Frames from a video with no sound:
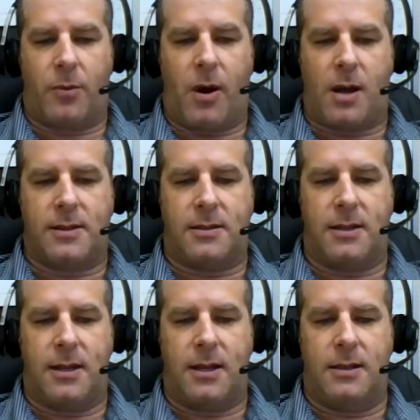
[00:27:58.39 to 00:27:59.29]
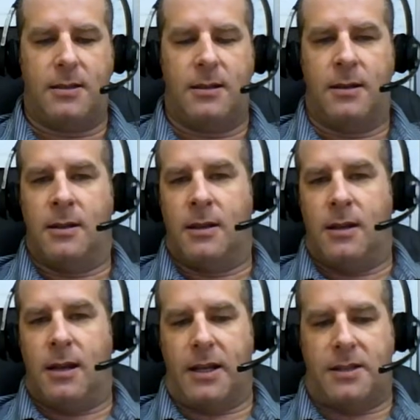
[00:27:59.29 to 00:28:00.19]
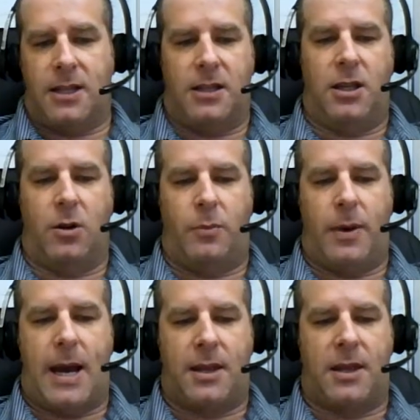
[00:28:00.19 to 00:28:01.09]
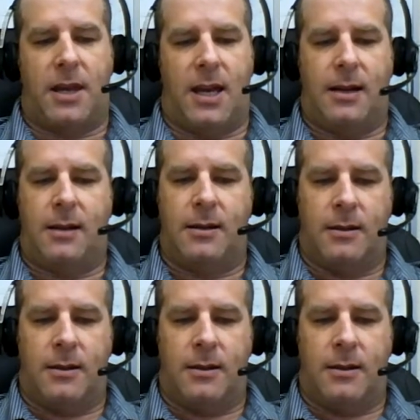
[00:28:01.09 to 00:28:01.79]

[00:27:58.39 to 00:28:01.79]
processes. It's idiopathic.